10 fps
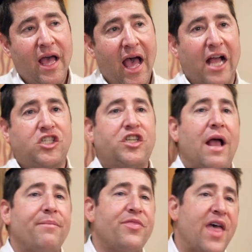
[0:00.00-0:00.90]

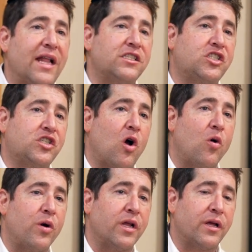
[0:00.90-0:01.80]
Hashem then
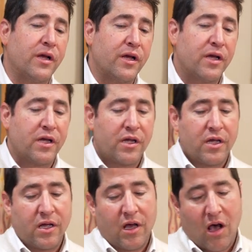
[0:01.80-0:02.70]
showed
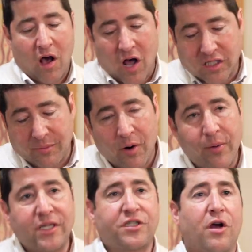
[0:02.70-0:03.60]
Adam
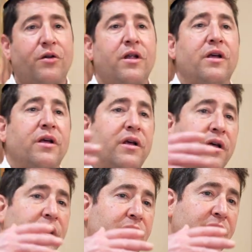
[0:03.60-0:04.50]
HaRishon,
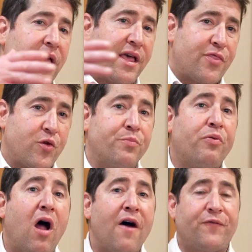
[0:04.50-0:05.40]
through
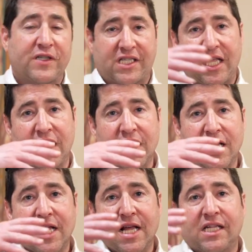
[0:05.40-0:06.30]
prophecy,
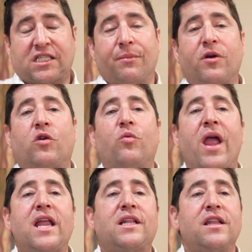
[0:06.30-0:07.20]
some
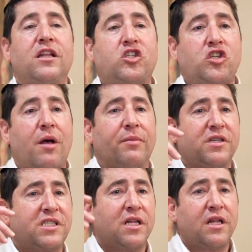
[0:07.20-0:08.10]
great
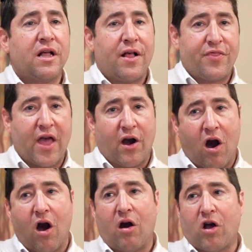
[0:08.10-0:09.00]
neshamas that
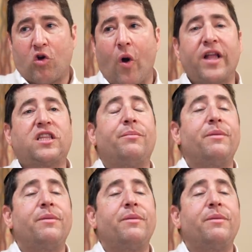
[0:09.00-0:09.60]
are going to